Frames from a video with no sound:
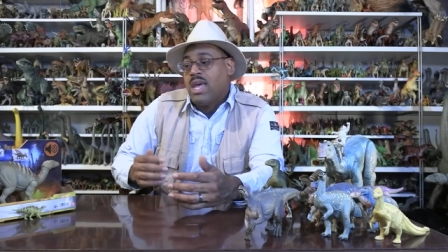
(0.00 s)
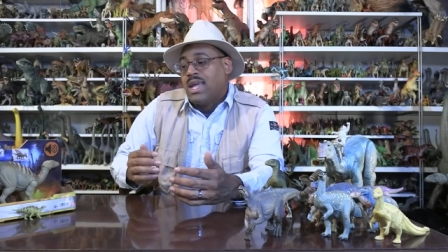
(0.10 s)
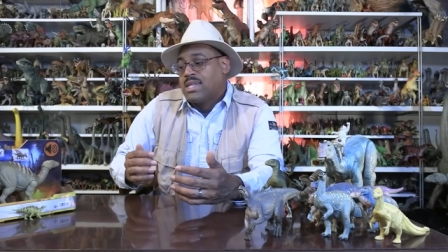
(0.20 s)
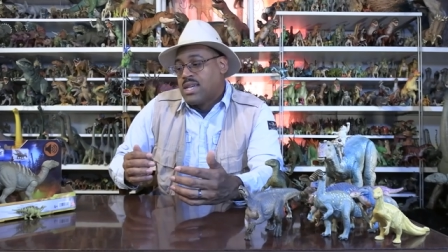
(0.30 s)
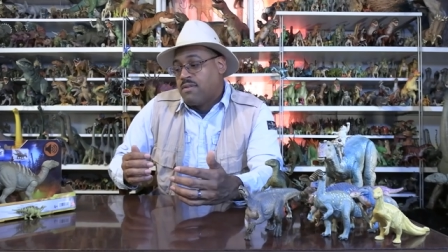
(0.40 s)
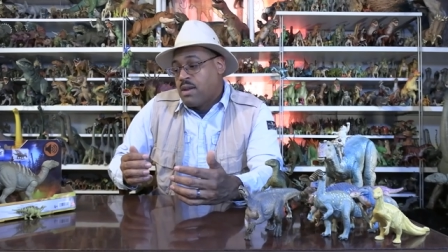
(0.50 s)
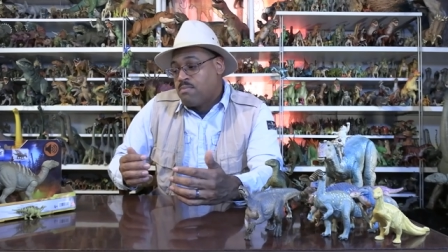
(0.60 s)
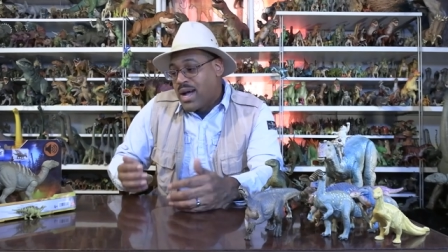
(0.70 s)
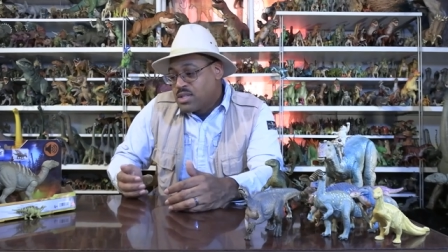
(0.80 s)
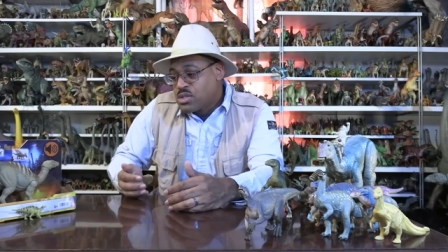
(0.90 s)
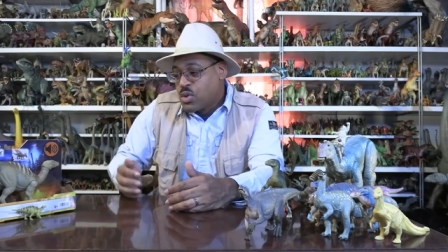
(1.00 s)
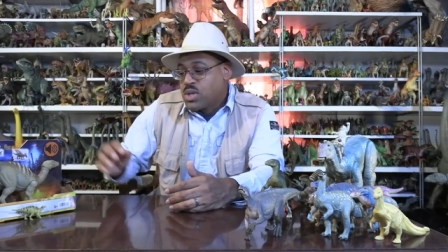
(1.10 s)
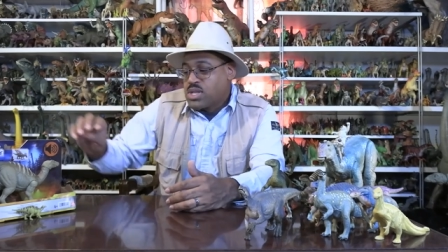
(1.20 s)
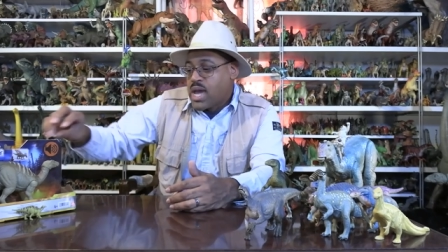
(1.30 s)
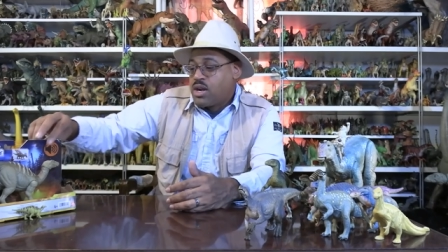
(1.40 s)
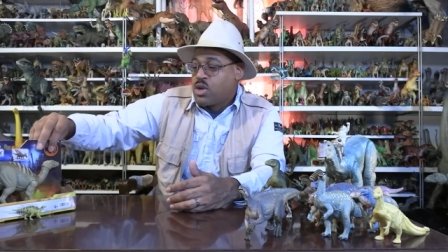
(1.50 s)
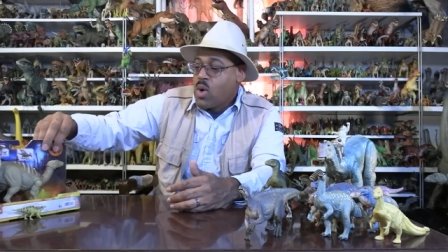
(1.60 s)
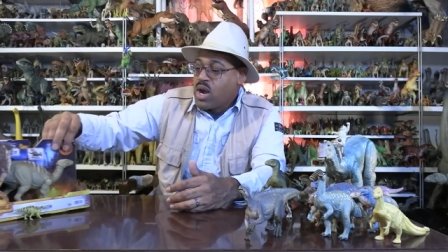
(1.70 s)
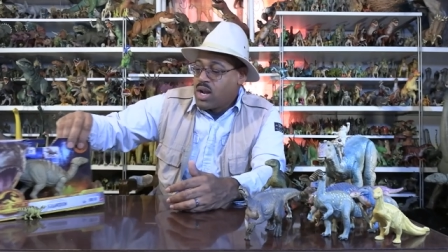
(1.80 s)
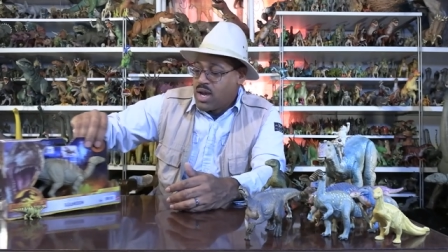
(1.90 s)
Instead of Edmontosaurus, they had an
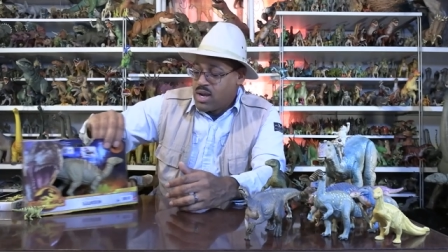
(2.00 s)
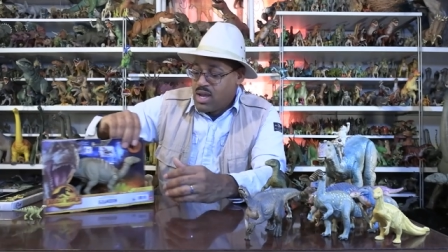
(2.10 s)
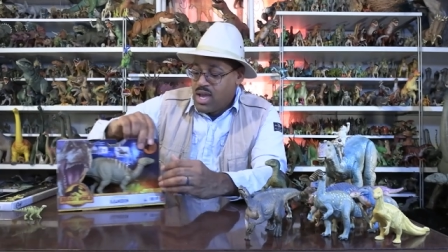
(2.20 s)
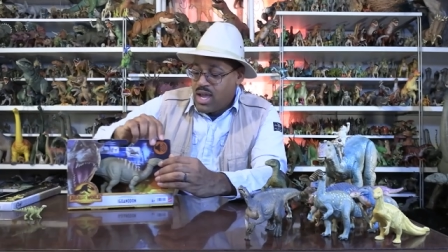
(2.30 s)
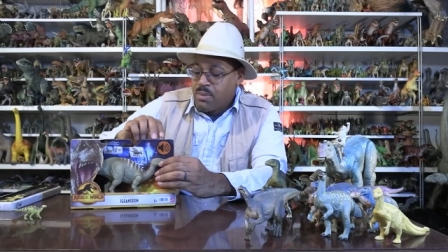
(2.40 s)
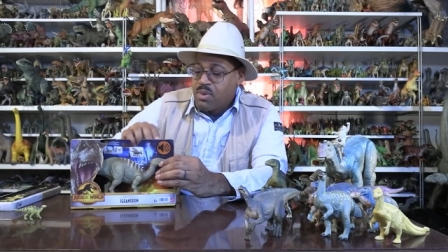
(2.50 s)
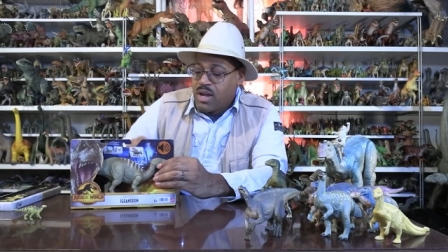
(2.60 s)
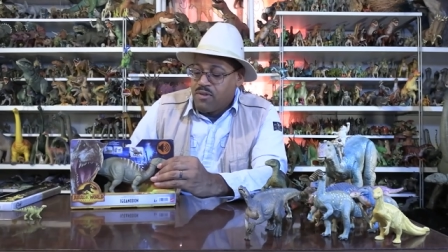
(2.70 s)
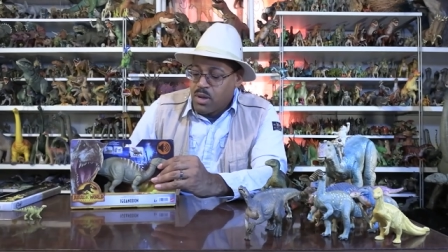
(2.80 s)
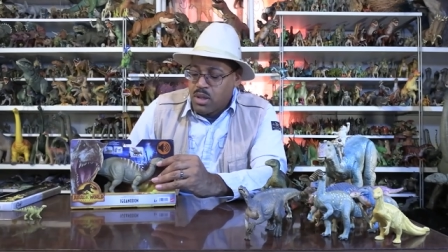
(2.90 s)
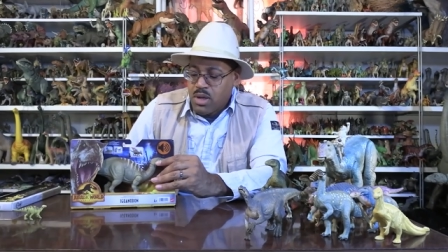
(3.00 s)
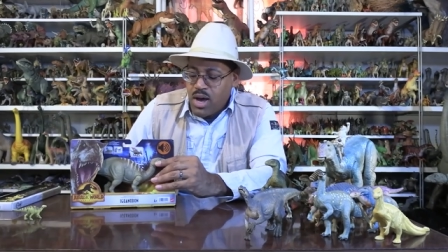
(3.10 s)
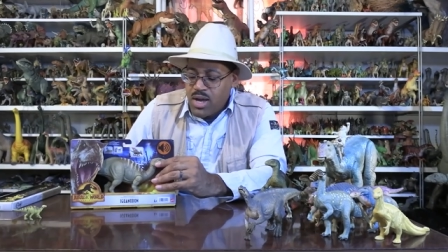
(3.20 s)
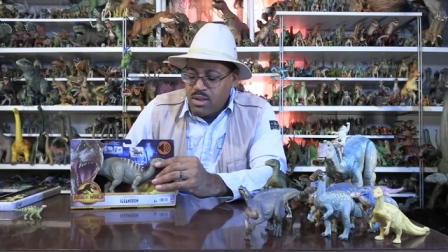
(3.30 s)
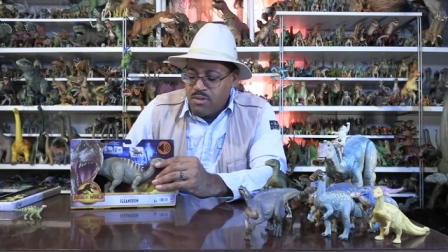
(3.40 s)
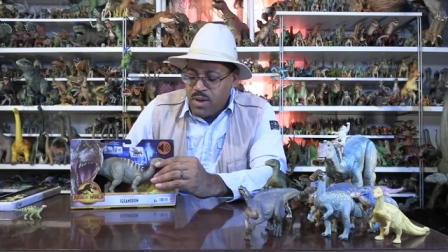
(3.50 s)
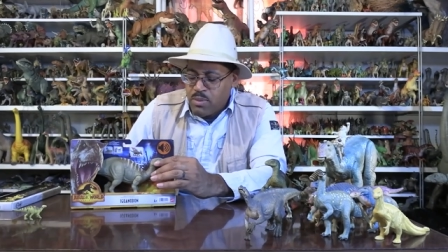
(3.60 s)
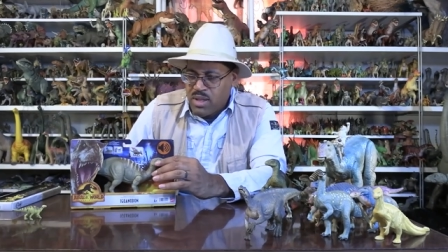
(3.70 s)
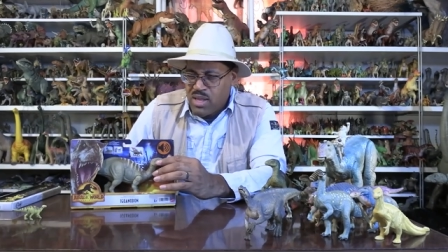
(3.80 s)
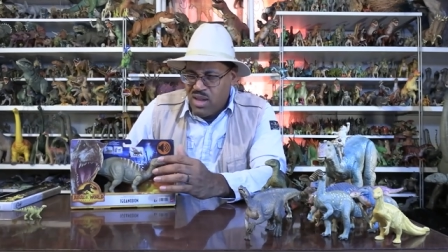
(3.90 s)
Iguanodon. I remember when I first saw it, face
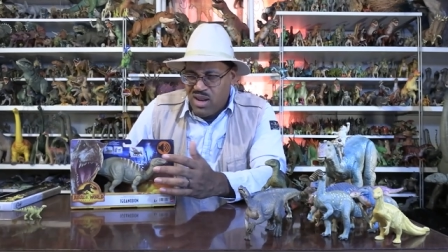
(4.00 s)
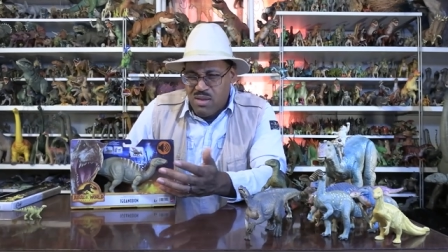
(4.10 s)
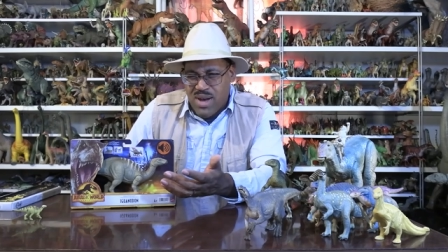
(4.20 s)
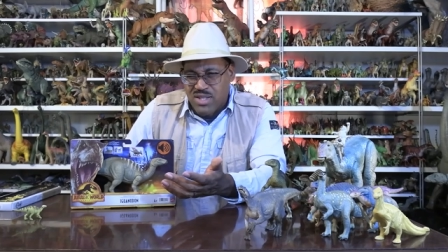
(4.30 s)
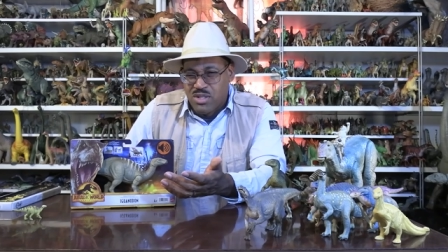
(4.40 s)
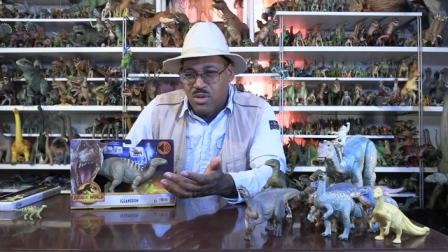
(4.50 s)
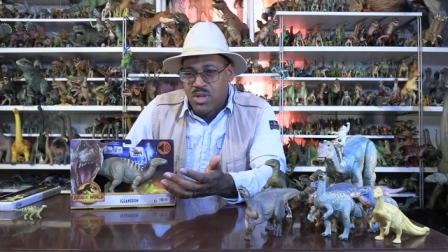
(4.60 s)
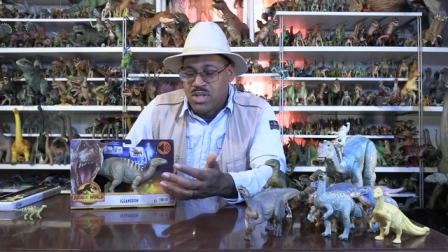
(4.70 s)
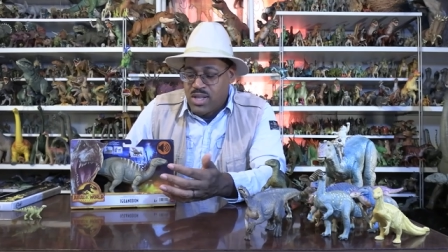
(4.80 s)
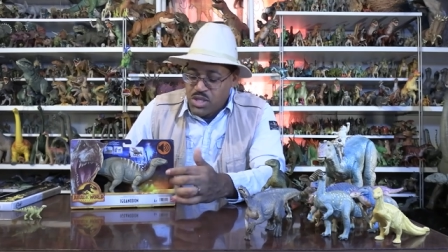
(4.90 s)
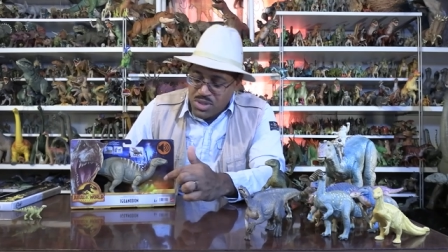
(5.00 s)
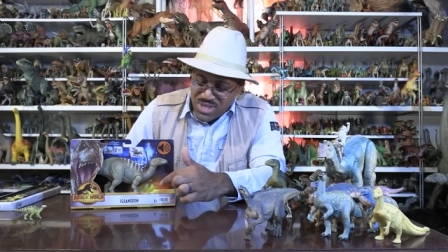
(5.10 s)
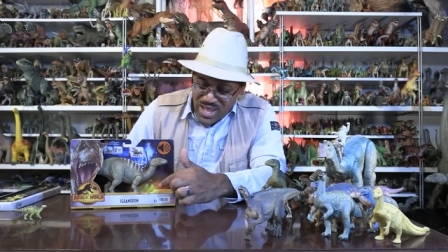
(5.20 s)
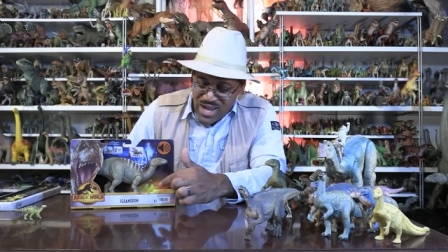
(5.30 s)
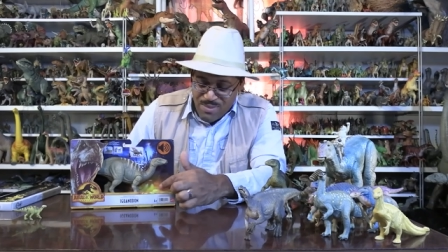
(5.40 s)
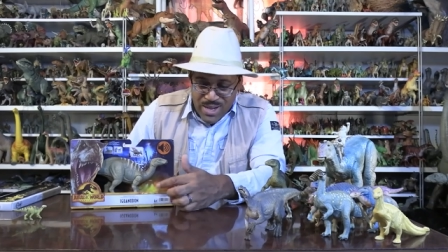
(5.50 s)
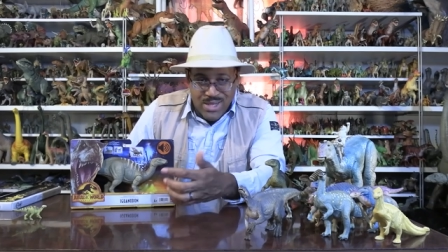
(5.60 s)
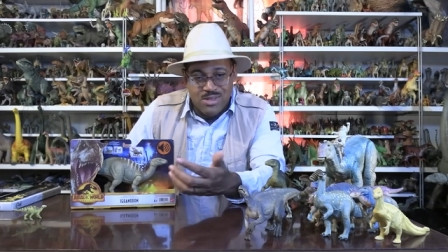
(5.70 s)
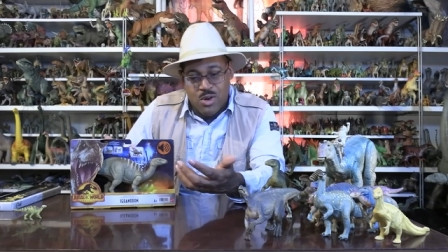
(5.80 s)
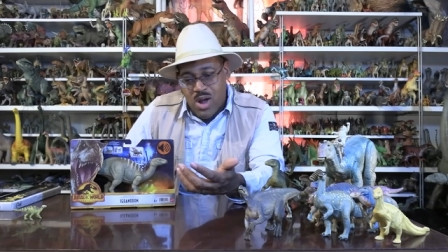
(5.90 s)
like, that's not an Edmontosaurus. And they showed his hand, like,
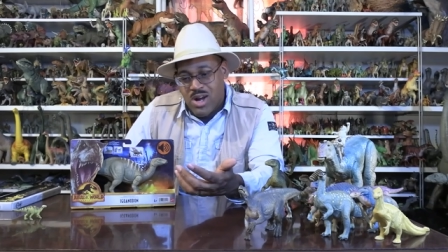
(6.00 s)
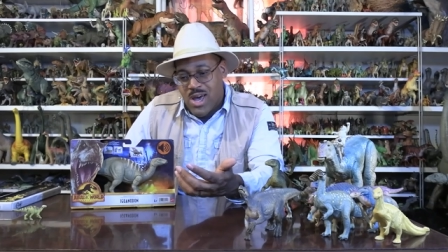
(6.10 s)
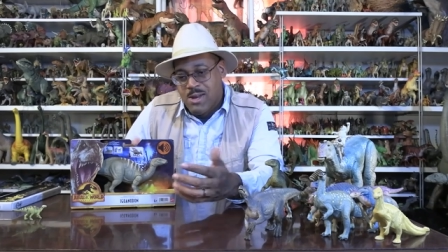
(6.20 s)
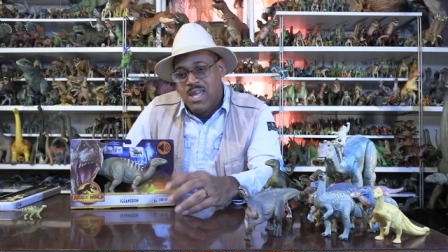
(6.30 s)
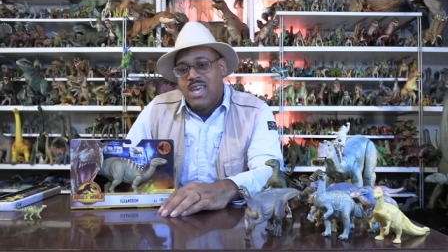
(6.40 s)
it's an Iguanodon. And